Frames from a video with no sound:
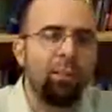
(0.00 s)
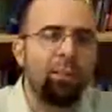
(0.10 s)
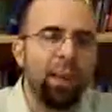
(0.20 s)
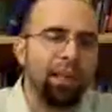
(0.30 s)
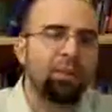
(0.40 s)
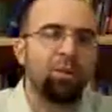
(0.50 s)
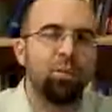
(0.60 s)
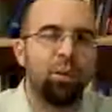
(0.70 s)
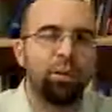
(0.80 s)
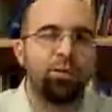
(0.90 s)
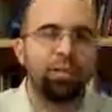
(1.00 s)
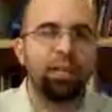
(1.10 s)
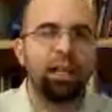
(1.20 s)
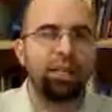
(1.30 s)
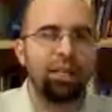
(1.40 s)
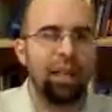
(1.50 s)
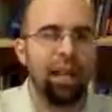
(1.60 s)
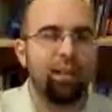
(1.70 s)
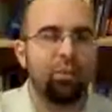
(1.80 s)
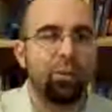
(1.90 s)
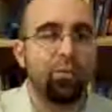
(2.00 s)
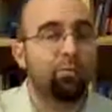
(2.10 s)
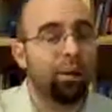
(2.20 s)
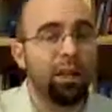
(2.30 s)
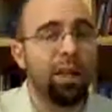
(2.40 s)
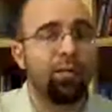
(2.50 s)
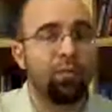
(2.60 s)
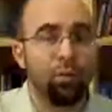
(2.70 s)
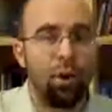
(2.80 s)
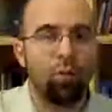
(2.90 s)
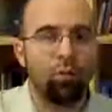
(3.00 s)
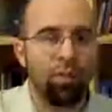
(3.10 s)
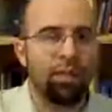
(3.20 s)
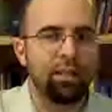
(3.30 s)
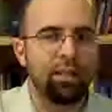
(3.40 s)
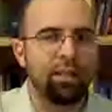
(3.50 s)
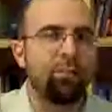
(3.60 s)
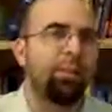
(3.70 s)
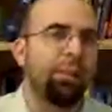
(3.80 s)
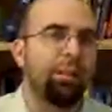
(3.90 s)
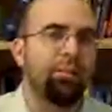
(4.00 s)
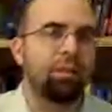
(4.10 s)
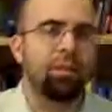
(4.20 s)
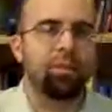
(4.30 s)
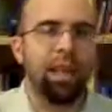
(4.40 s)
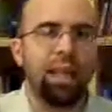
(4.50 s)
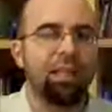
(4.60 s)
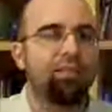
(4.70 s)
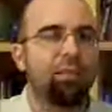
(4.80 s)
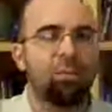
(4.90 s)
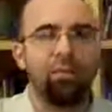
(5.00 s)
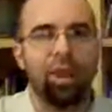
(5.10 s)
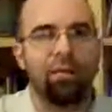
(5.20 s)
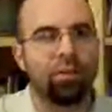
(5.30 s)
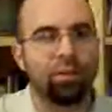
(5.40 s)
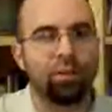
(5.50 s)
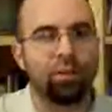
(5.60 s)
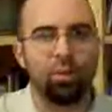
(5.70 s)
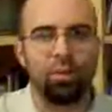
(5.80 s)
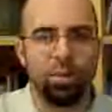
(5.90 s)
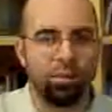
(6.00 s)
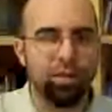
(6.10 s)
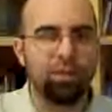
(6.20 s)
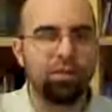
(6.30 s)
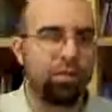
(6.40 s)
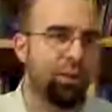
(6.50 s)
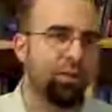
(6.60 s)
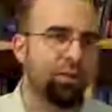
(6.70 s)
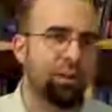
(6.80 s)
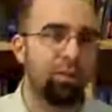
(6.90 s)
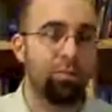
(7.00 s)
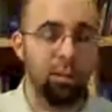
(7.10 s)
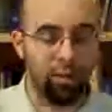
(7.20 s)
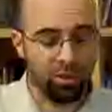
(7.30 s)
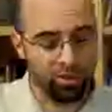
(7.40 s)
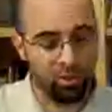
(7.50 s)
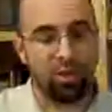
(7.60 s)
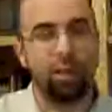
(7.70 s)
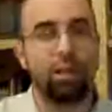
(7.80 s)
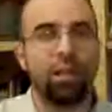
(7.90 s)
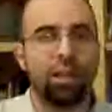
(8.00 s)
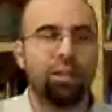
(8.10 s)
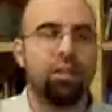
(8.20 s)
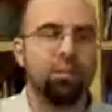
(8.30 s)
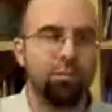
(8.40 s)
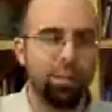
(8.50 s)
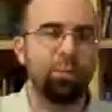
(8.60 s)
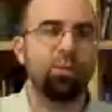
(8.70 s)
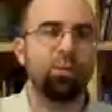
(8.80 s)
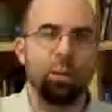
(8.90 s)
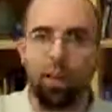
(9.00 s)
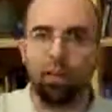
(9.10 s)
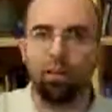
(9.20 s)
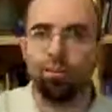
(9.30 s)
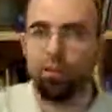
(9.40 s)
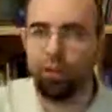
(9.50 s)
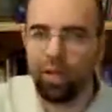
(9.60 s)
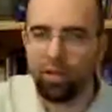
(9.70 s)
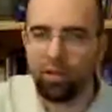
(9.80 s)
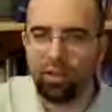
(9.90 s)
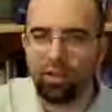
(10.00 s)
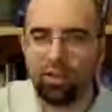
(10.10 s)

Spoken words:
Based on what we've looked at today, we really have no reason to believe that there's any form of evolution or millions of years that should be inserted into the biblical account of creation.